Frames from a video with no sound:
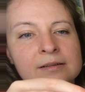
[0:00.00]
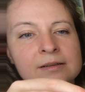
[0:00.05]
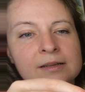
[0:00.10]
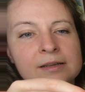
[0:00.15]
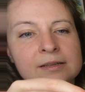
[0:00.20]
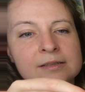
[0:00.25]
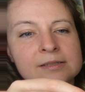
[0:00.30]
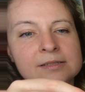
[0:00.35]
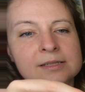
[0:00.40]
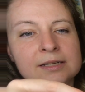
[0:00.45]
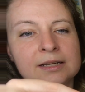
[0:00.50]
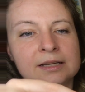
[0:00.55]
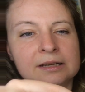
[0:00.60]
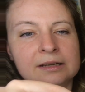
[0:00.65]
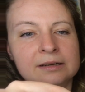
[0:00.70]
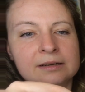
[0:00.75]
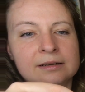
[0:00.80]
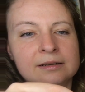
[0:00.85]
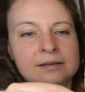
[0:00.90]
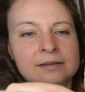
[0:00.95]

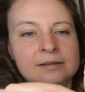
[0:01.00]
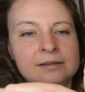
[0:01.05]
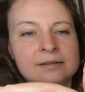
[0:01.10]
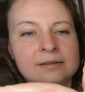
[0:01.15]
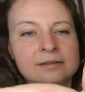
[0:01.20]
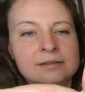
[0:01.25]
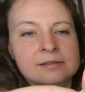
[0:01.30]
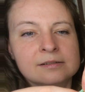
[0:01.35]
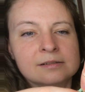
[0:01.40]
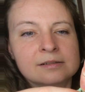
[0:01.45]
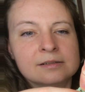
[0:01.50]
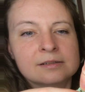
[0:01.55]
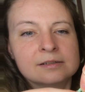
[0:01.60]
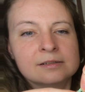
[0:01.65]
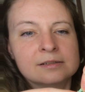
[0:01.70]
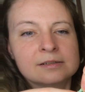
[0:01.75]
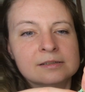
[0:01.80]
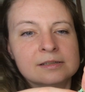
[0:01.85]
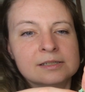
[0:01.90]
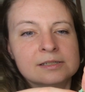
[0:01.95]
insane.
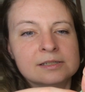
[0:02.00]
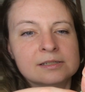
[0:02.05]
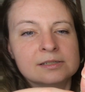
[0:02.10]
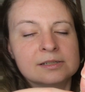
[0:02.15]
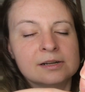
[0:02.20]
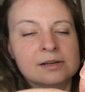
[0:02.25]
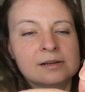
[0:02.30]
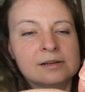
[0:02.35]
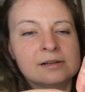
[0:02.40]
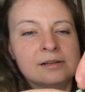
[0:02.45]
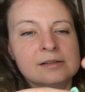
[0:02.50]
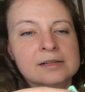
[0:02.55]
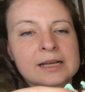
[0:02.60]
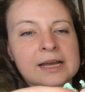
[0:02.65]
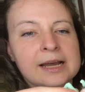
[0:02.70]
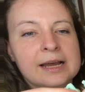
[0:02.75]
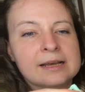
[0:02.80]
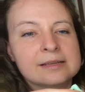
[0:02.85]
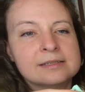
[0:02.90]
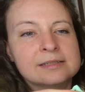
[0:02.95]
This is all
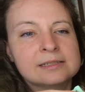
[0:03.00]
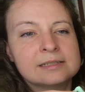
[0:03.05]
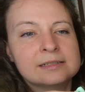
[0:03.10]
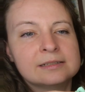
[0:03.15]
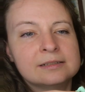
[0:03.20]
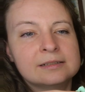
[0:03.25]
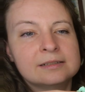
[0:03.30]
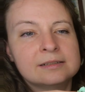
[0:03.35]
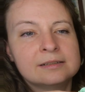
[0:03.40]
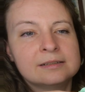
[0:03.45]
casted.